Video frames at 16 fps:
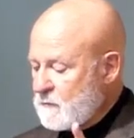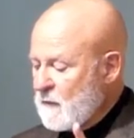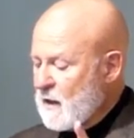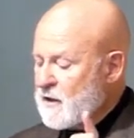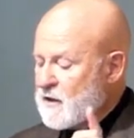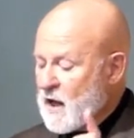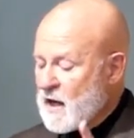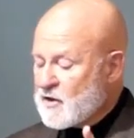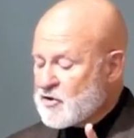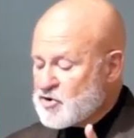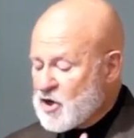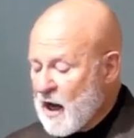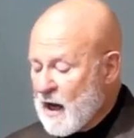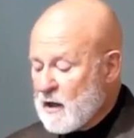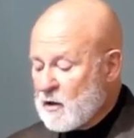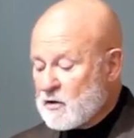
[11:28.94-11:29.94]
not a
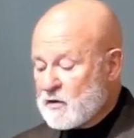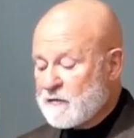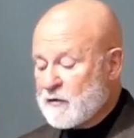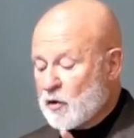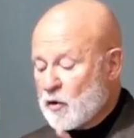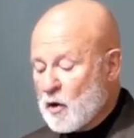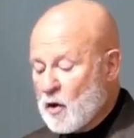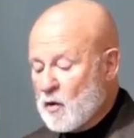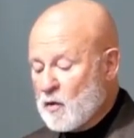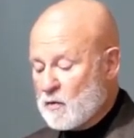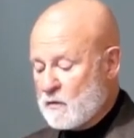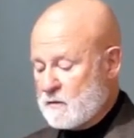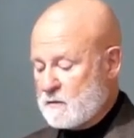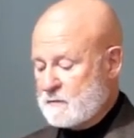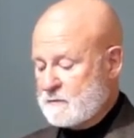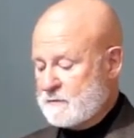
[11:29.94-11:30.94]
child of your
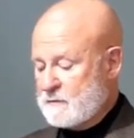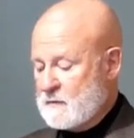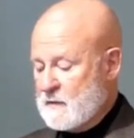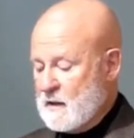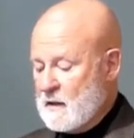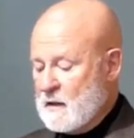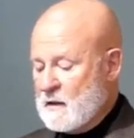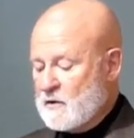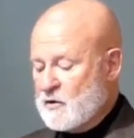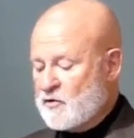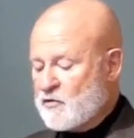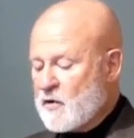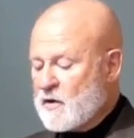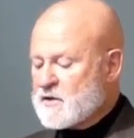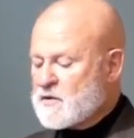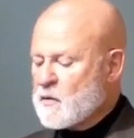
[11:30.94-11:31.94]
own. To
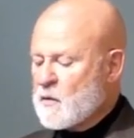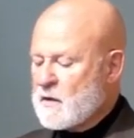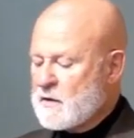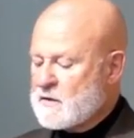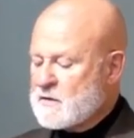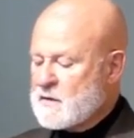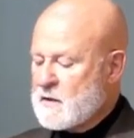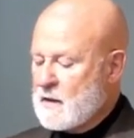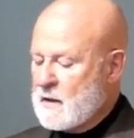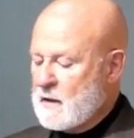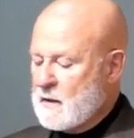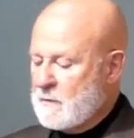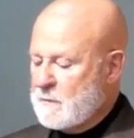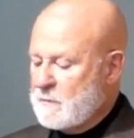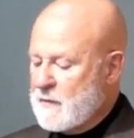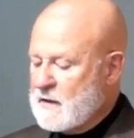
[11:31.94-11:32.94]
trust one's
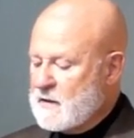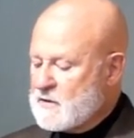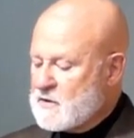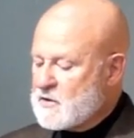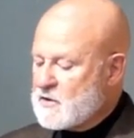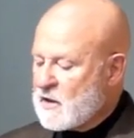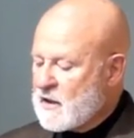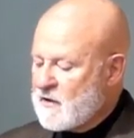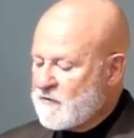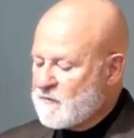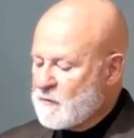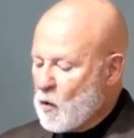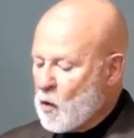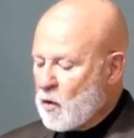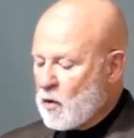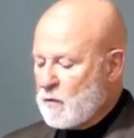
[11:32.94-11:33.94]
means to give
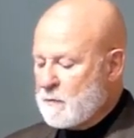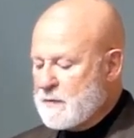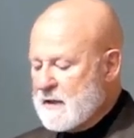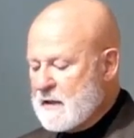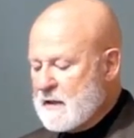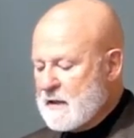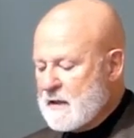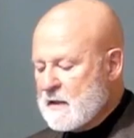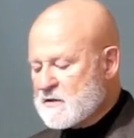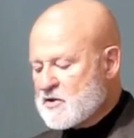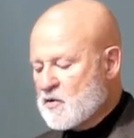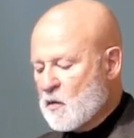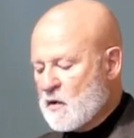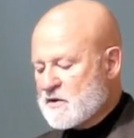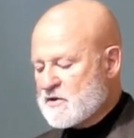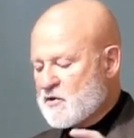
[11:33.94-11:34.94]
more obedience to
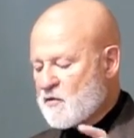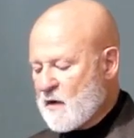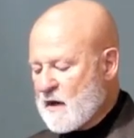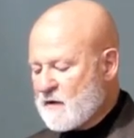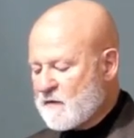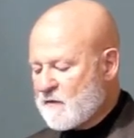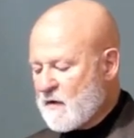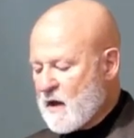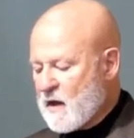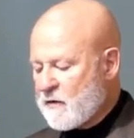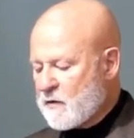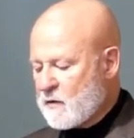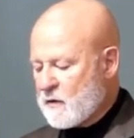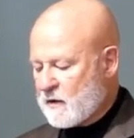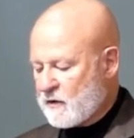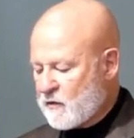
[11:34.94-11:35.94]
one's
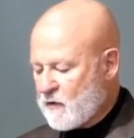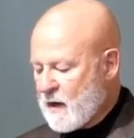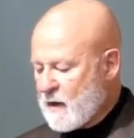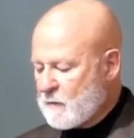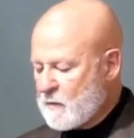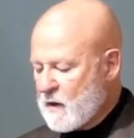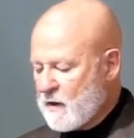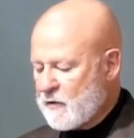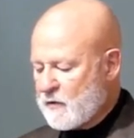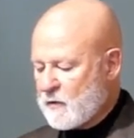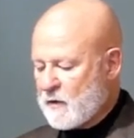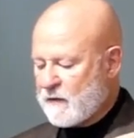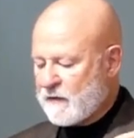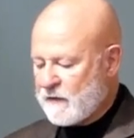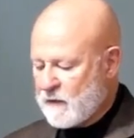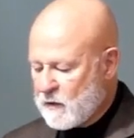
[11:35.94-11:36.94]
grandfather and grandmother
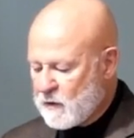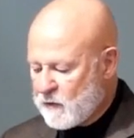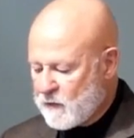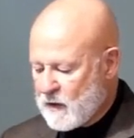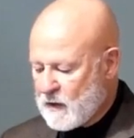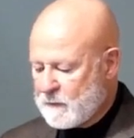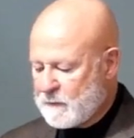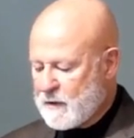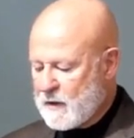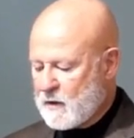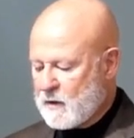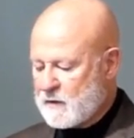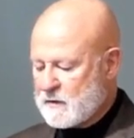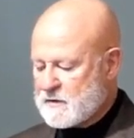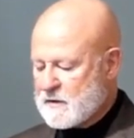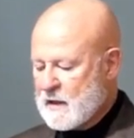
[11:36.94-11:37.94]
and their
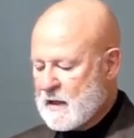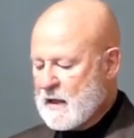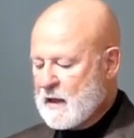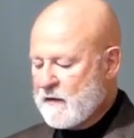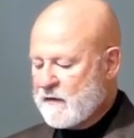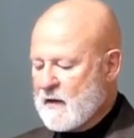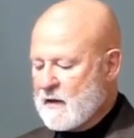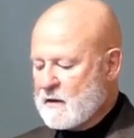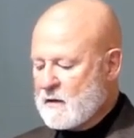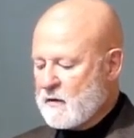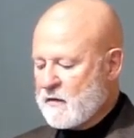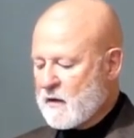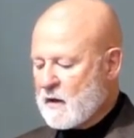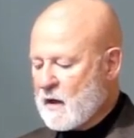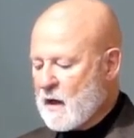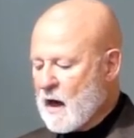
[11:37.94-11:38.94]
grandparents than to
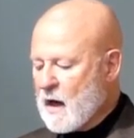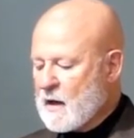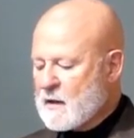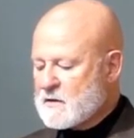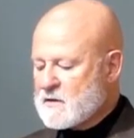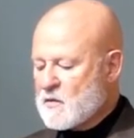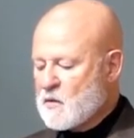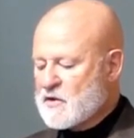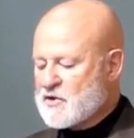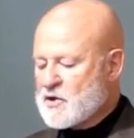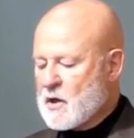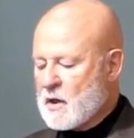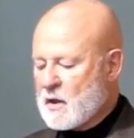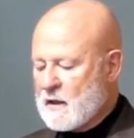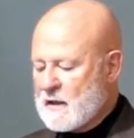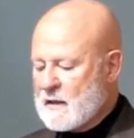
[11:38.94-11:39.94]
the gods which
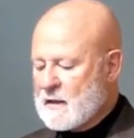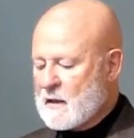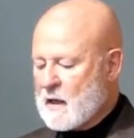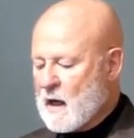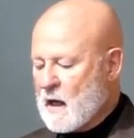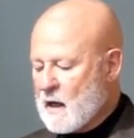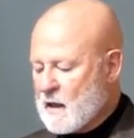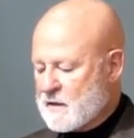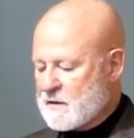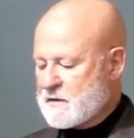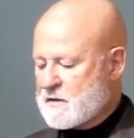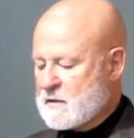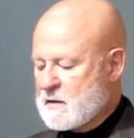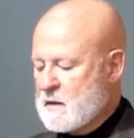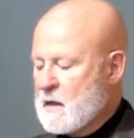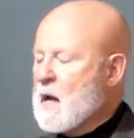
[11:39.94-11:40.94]
are in
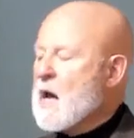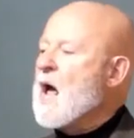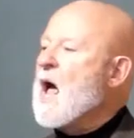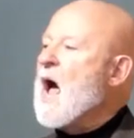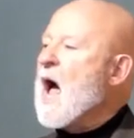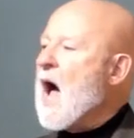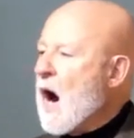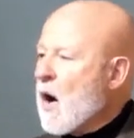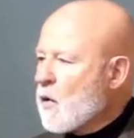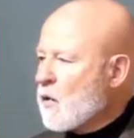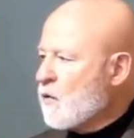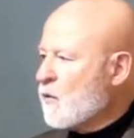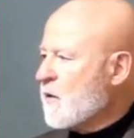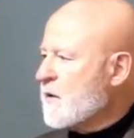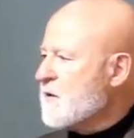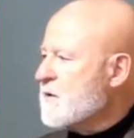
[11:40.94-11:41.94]
us, our
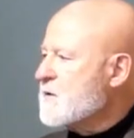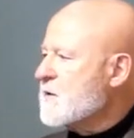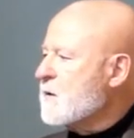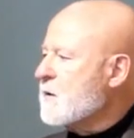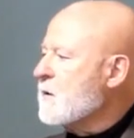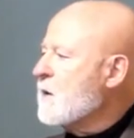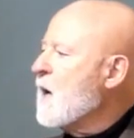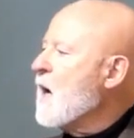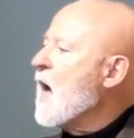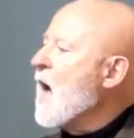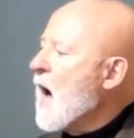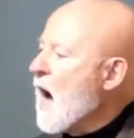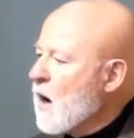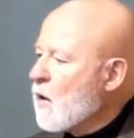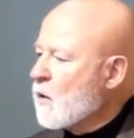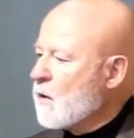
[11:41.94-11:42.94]
reason,
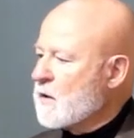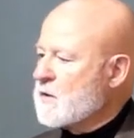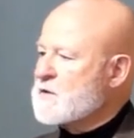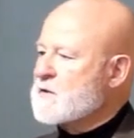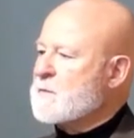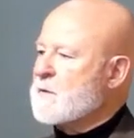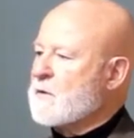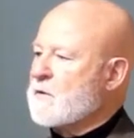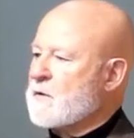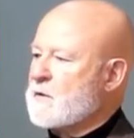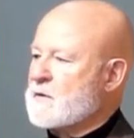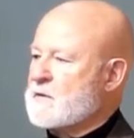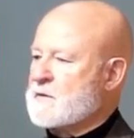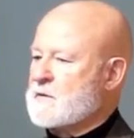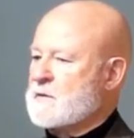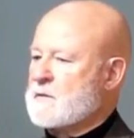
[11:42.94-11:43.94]
our
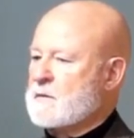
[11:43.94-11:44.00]
experience.